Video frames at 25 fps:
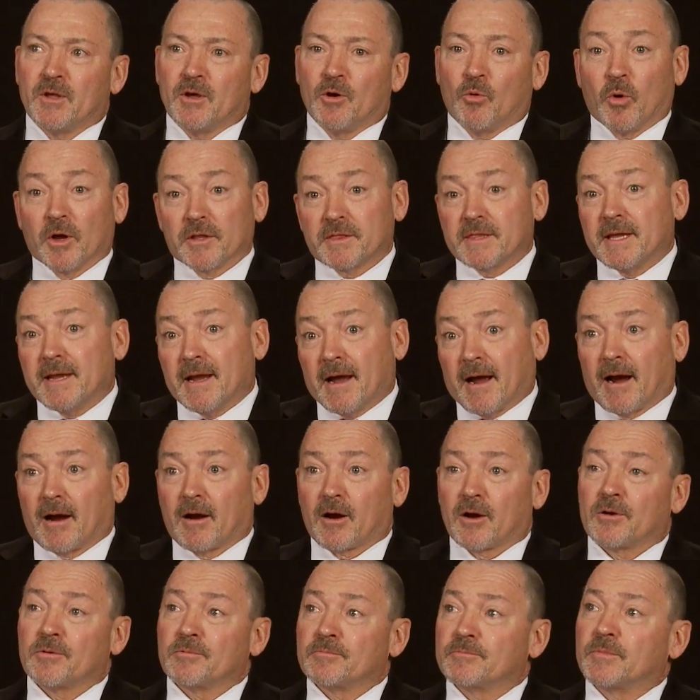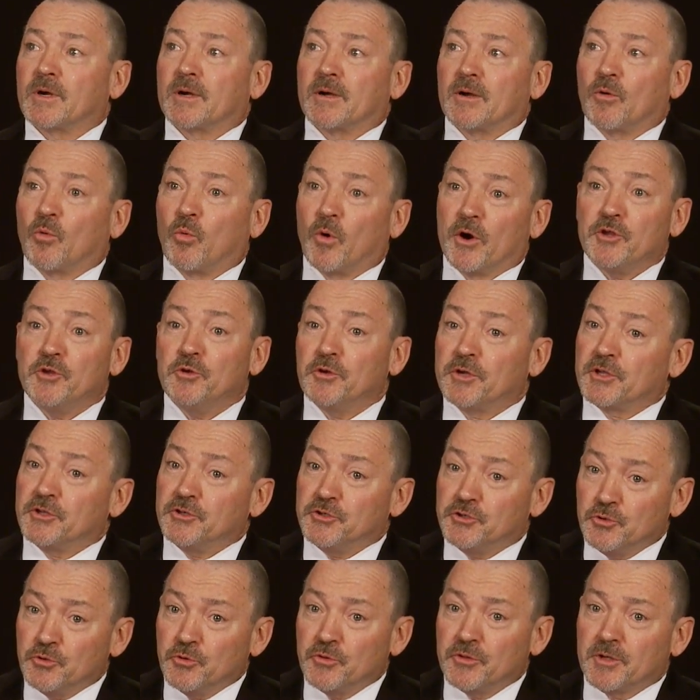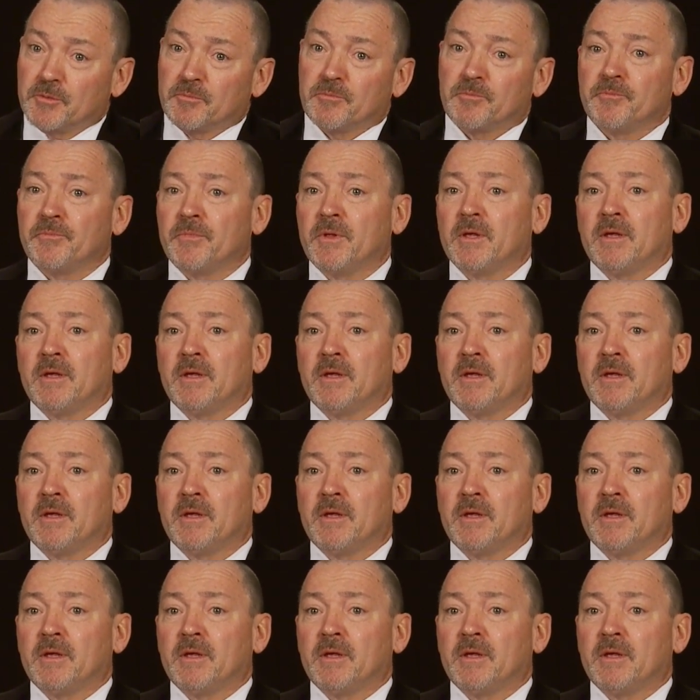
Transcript: what they are, when you can do them,